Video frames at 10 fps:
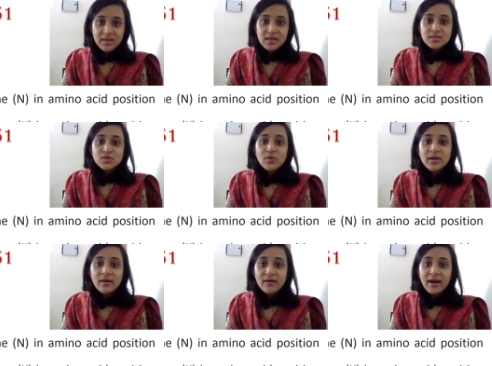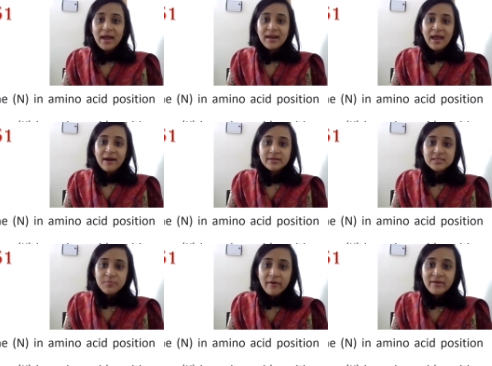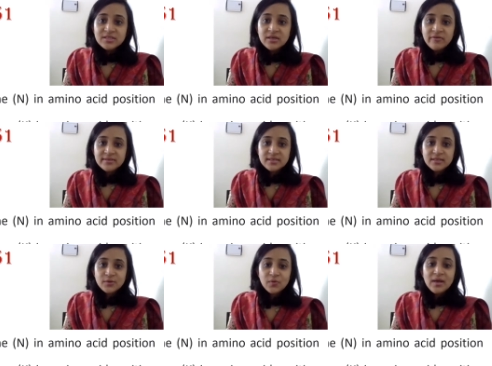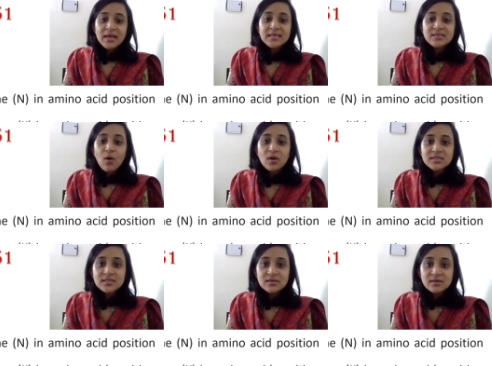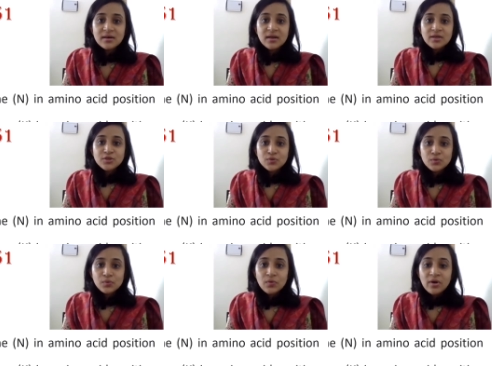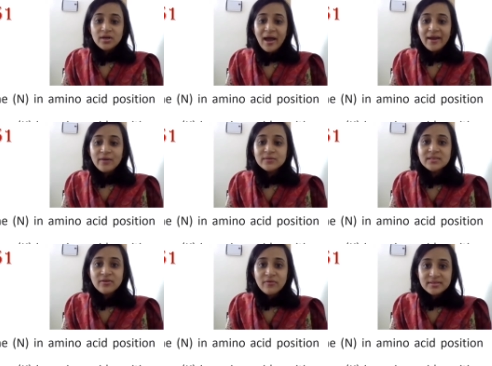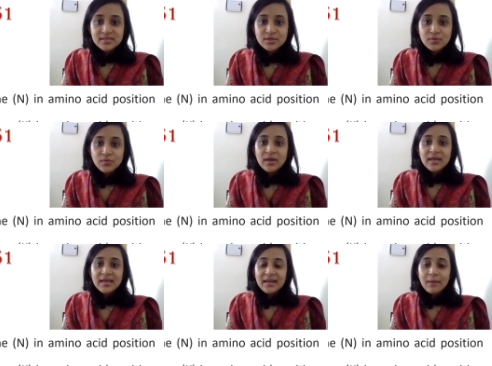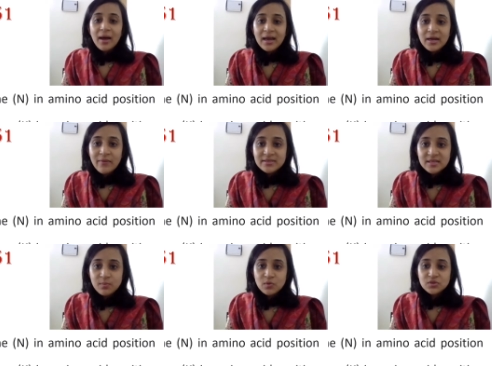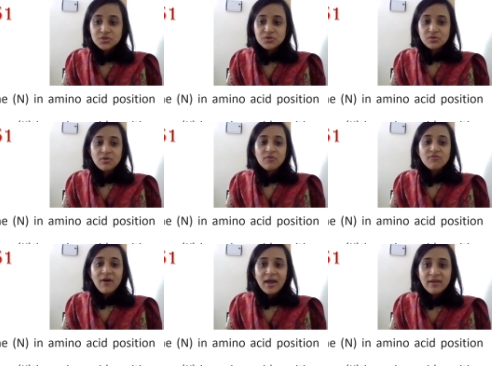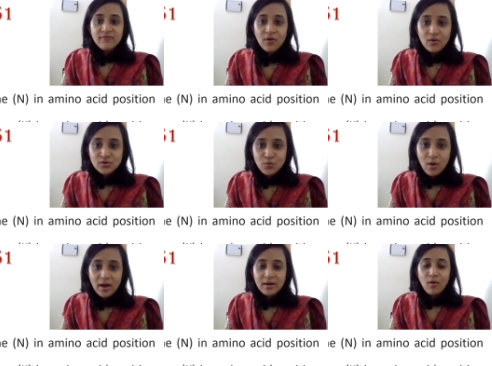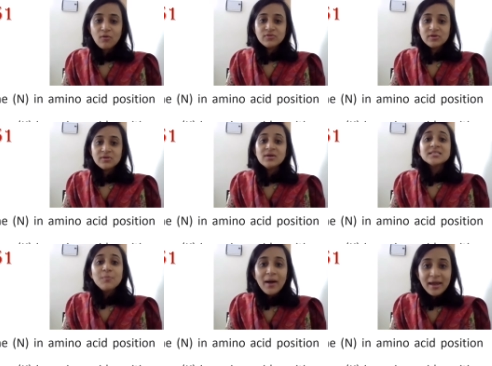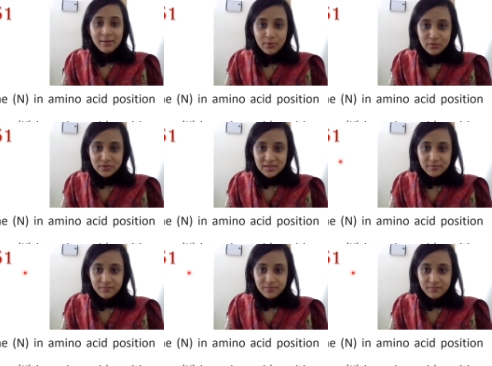So here an asparagine residue is altered to tyrosine residue in amino acid position 501 of the spike protein.